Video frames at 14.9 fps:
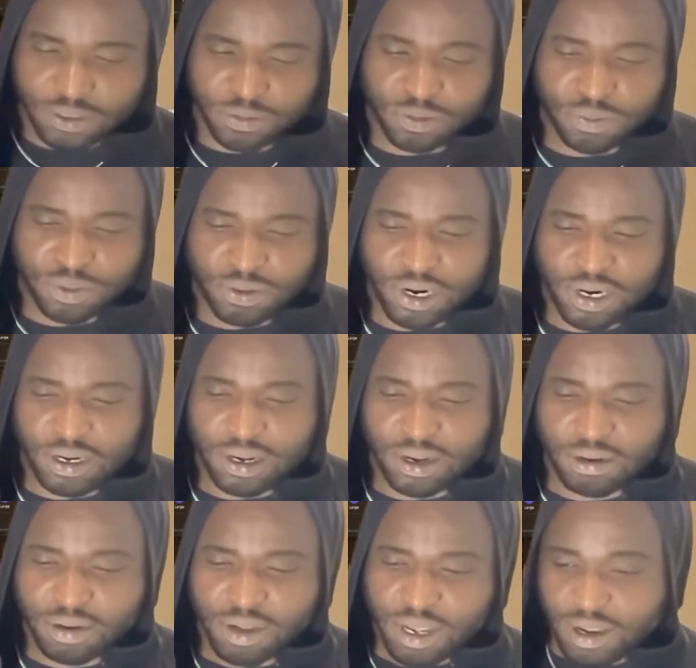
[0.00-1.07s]
with me right
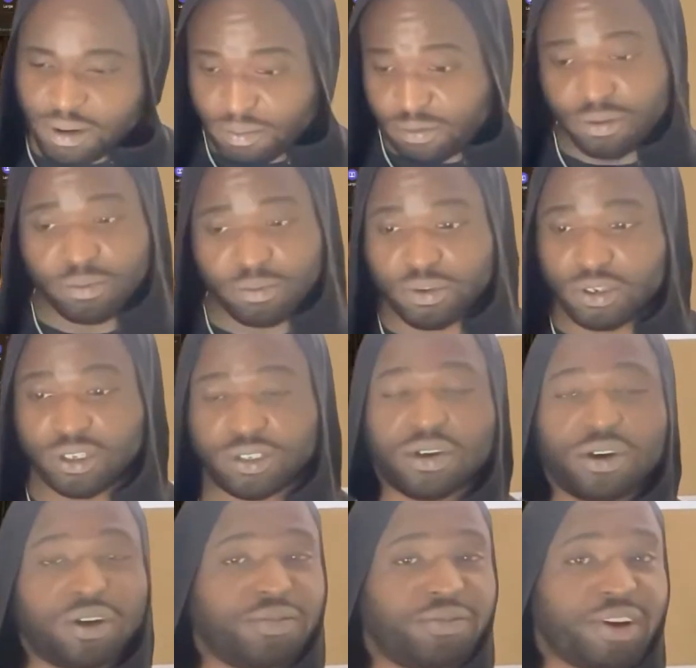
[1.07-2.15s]
now, boom, you just
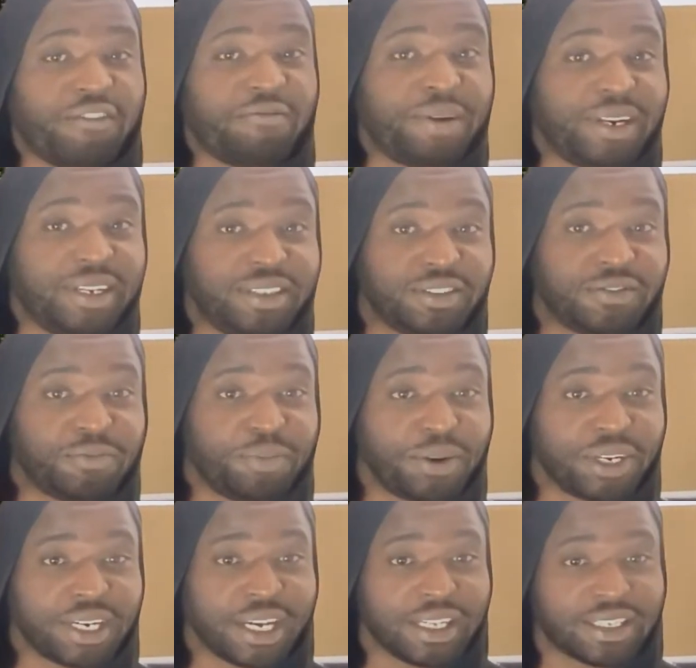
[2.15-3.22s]
got 5 minutes of
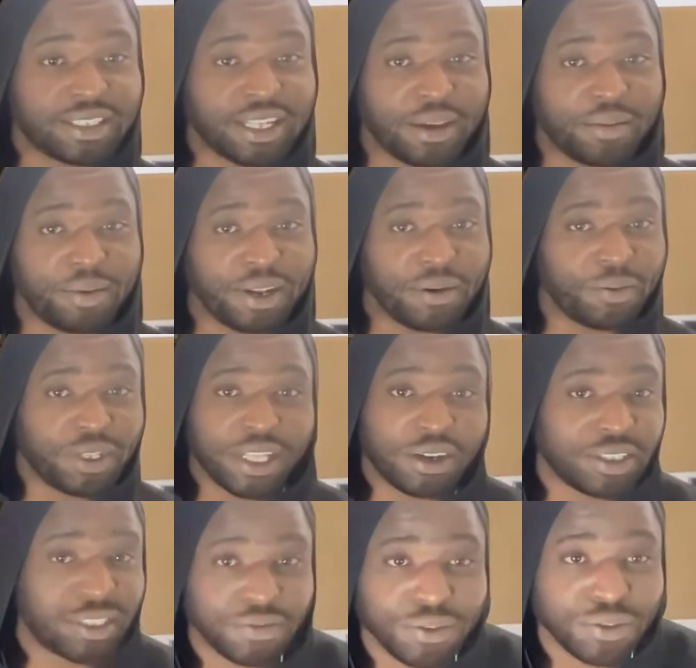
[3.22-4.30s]
podcast timing, and
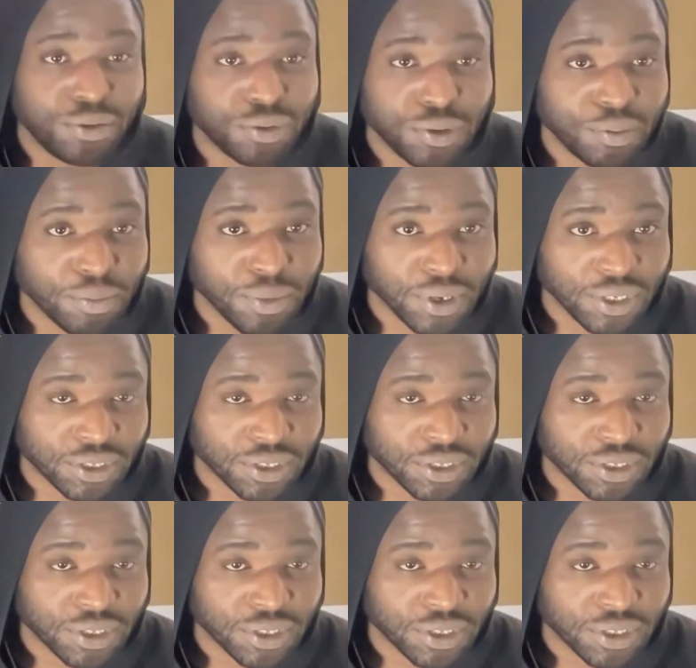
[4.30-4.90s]
without even doing much,